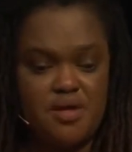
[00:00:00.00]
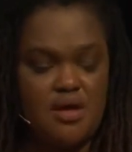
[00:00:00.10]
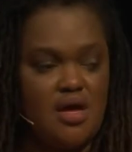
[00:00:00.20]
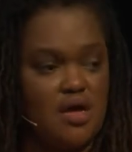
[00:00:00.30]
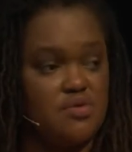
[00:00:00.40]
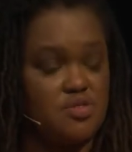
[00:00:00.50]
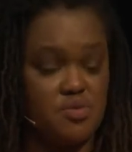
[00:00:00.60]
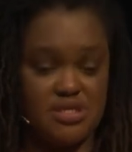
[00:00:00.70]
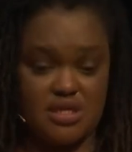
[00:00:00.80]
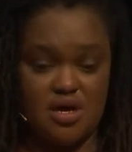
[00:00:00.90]
I was a
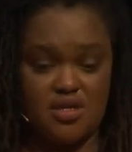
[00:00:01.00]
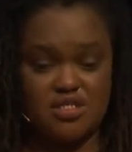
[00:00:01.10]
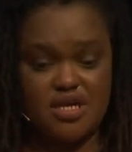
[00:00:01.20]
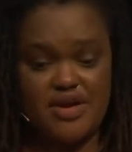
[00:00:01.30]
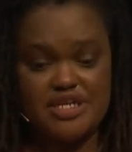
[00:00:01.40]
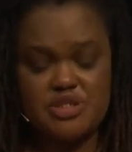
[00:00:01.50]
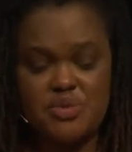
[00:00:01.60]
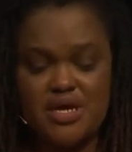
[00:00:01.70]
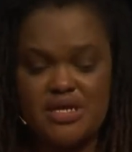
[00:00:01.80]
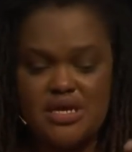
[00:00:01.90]
recent college
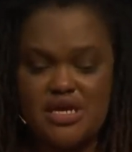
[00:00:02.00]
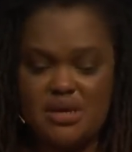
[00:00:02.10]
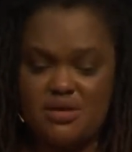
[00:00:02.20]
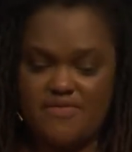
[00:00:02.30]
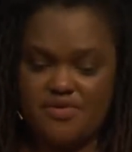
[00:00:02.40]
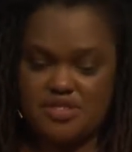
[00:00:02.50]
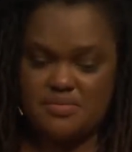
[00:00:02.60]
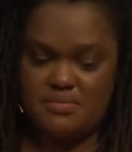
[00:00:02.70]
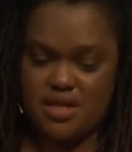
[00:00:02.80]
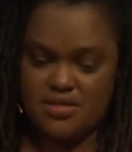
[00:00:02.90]
graduate in my first
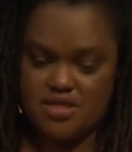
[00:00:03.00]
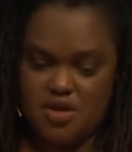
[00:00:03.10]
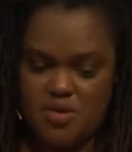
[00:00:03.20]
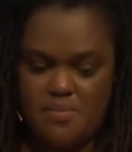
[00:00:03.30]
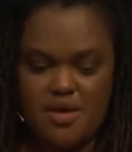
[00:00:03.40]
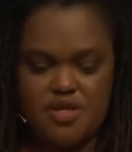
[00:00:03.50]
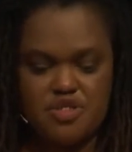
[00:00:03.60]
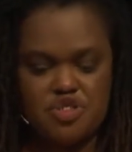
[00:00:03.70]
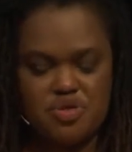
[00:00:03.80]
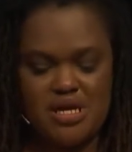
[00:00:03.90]
months in a new
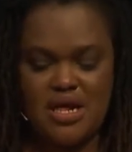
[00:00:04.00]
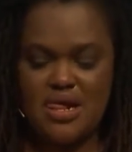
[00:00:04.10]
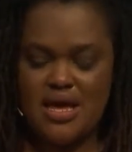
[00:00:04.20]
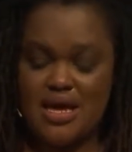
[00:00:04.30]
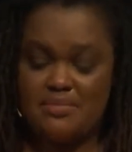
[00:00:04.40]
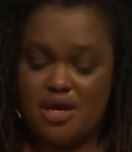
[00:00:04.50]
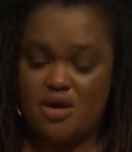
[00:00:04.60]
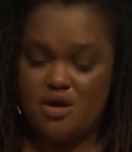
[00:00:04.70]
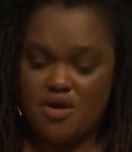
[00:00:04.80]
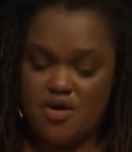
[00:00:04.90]
ministry, and my
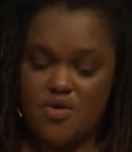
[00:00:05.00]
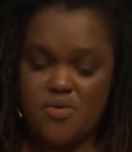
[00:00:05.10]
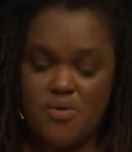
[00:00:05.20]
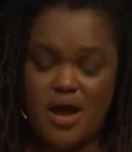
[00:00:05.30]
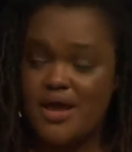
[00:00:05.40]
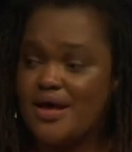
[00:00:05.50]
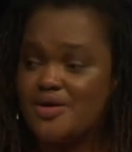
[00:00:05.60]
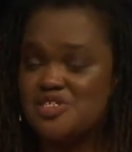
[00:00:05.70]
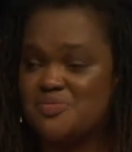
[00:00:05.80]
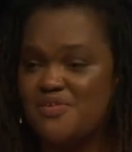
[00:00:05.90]
heart cried
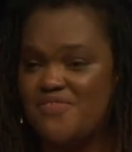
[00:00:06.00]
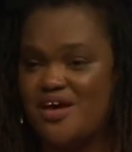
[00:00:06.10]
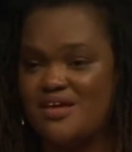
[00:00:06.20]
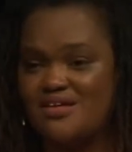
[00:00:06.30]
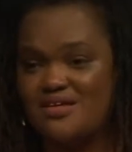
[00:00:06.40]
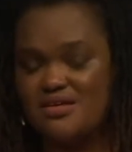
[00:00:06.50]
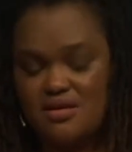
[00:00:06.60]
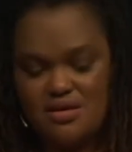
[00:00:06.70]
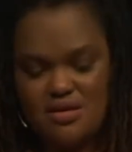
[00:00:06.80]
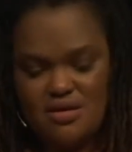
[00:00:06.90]
out to be fed.
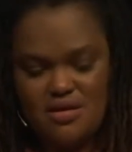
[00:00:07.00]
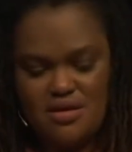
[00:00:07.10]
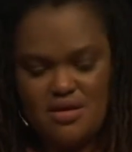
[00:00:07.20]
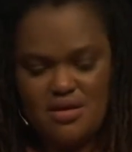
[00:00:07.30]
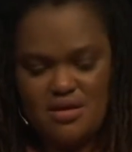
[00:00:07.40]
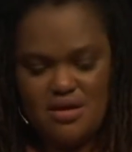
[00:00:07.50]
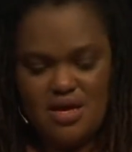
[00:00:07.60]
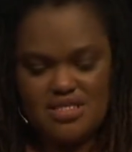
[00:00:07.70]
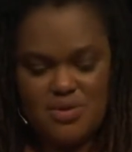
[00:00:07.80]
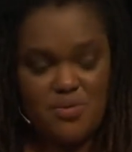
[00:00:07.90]

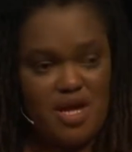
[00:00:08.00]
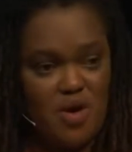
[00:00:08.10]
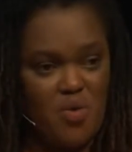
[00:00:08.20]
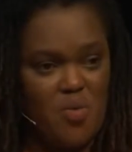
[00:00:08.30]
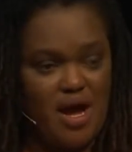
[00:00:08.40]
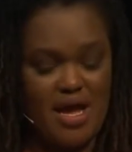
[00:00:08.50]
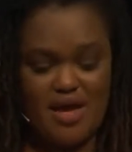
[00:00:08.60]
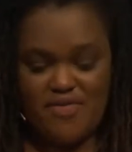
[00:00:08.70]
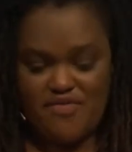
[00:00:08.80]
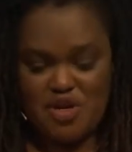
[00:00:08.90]
As a young
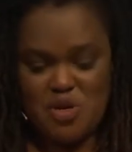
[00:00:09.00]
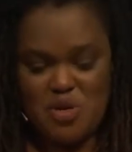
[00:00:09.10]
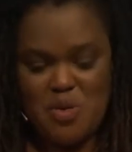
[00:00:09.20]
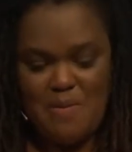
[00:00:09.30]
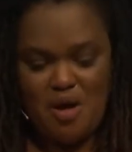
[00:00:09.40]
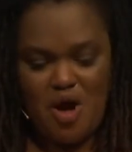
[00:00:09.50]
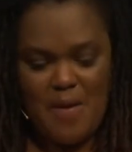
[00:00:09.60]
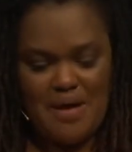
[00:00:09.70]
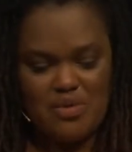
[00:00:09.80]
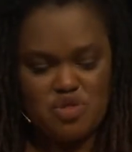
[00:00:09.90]
wife and new mom,
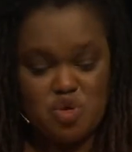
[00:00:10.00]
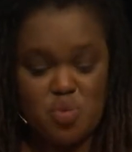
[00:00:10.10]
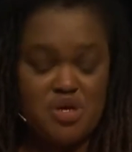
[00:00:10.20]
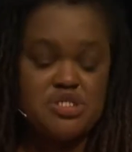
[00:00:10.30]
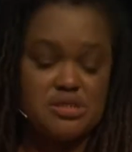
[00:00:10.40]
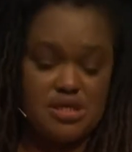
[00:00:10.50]
I was grudgingly